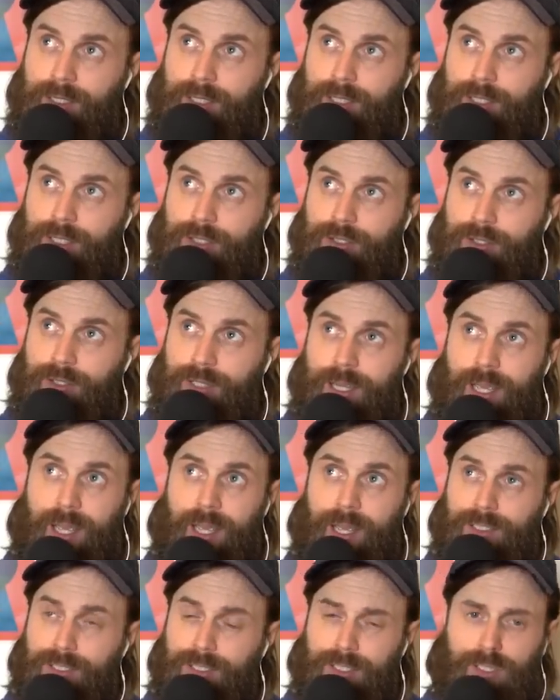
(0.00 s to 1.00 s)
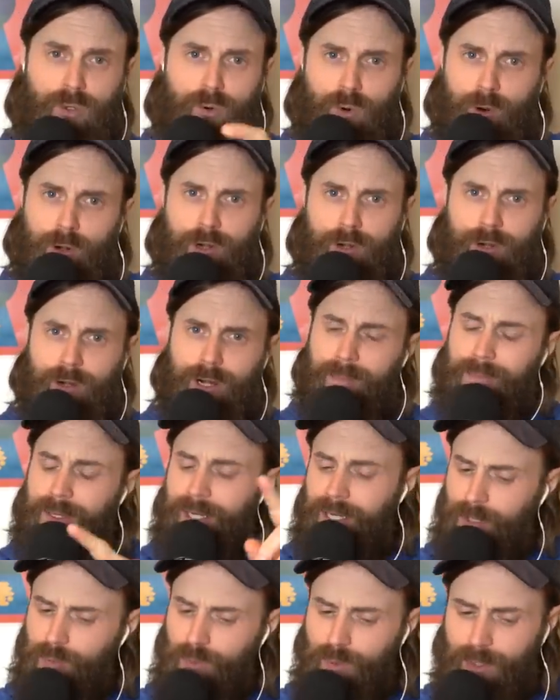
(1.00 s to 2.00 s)
He turned chaos into order. I
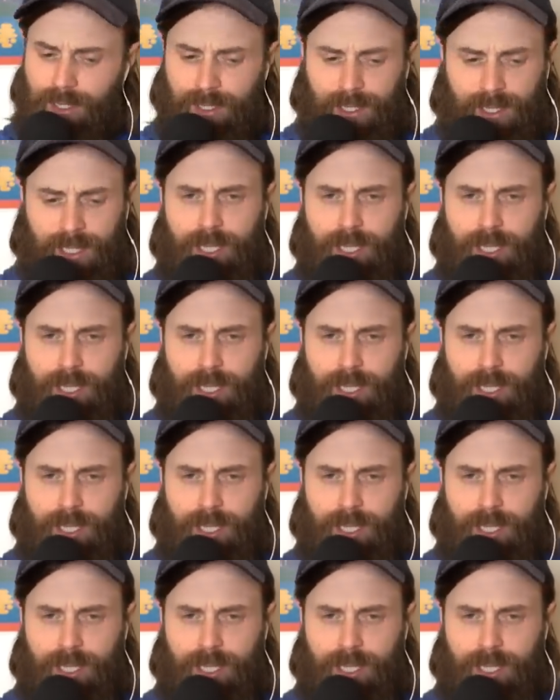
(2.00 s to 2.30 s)
mean,